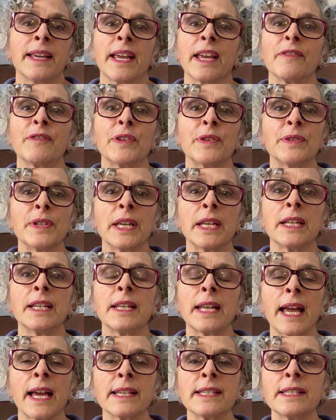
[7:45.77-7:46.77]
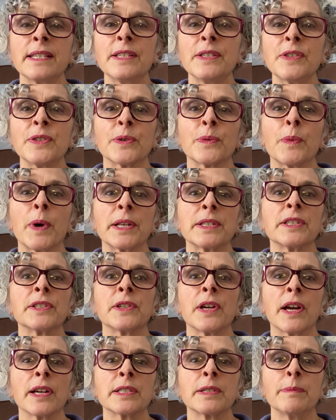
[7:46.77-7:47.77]
if you need an essence or want to
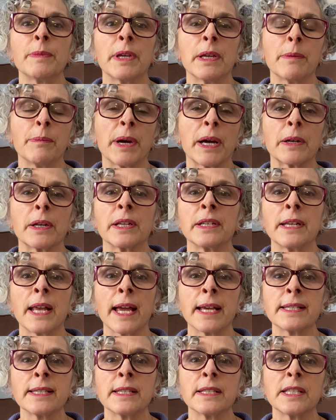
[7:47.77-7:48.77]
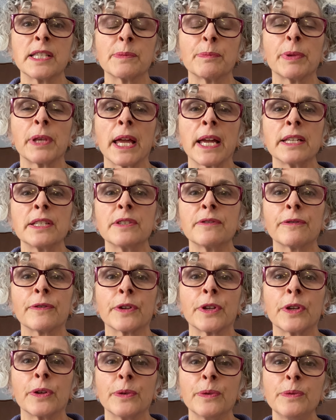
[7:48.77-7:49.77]
talk to me about an essence blend for
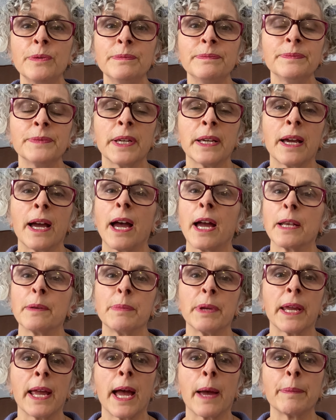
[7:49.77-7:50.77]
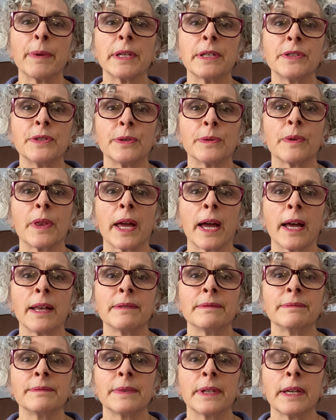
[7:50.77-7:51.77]
you, I'd be happy to do that.
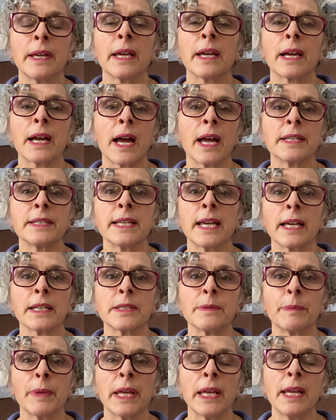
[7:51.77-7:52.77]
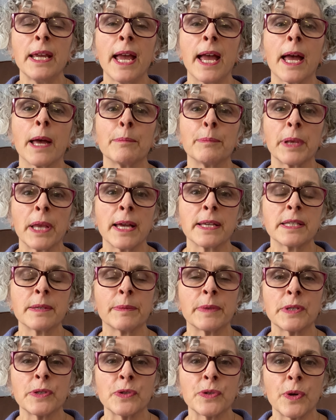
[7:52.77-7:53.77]
Contact me at
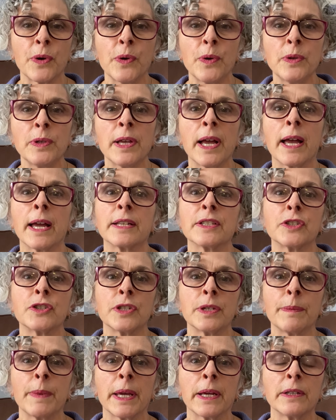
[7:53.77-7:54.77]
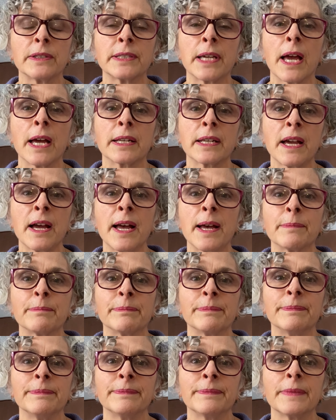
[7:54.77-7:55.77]
blossomandsoul@gmail.com.
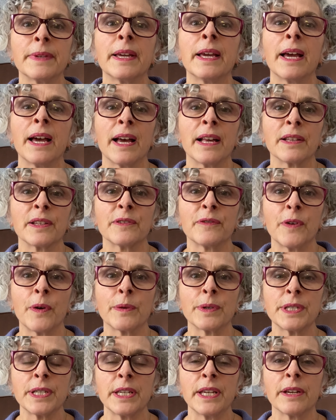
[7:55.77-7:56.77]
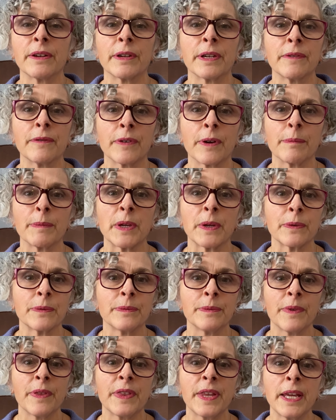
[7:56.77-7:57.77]
I look forward to hearing from you.
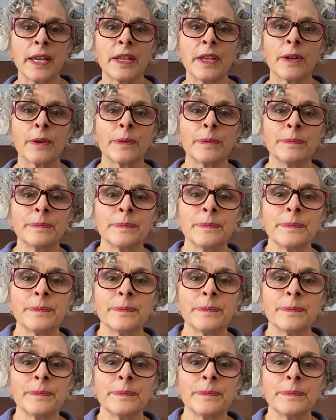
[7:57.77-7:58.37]
Thank you.